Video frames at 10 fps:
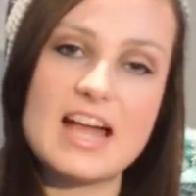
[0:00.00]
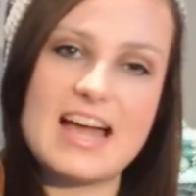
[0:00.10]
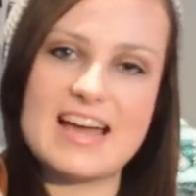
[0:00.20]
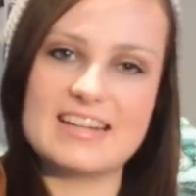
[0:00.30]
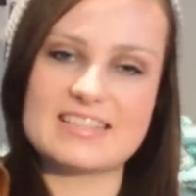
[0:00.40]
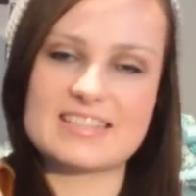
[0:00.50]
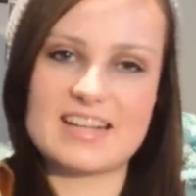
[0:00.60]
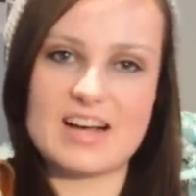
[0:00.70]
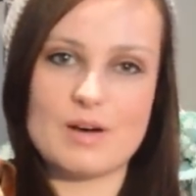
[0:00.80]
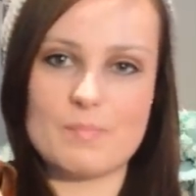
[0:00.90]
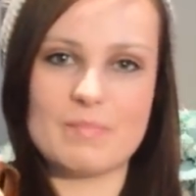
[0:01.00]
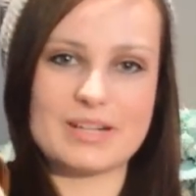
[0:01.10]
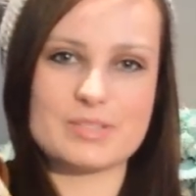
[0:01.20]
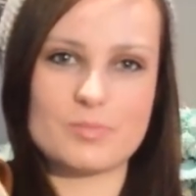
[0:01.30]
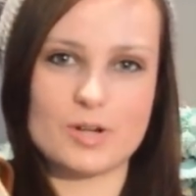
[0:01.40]
And it's uh,
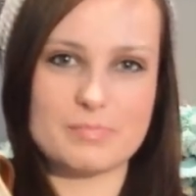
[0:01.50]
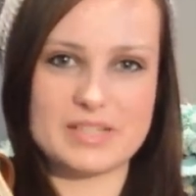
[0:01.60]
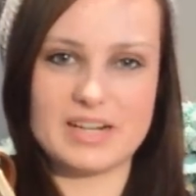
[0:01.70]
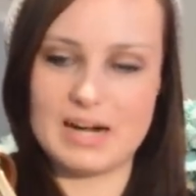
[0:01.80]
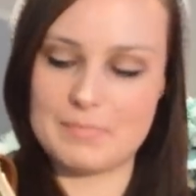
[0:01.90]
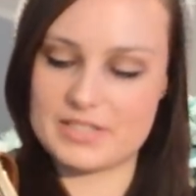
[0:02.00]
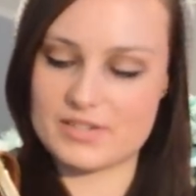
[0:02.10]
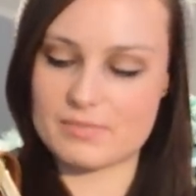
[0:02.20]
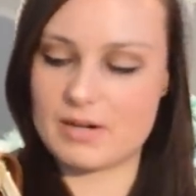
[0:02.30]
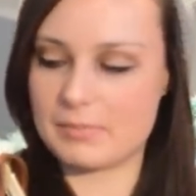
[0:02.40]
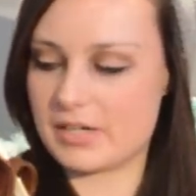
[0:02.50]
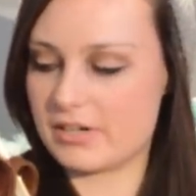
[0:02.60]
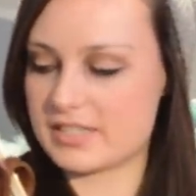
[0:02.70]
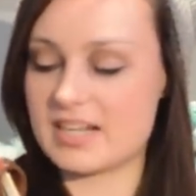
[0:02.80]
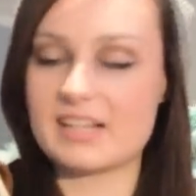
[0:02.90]
much more beat up, as you can probably
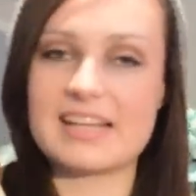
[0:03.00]
already tell,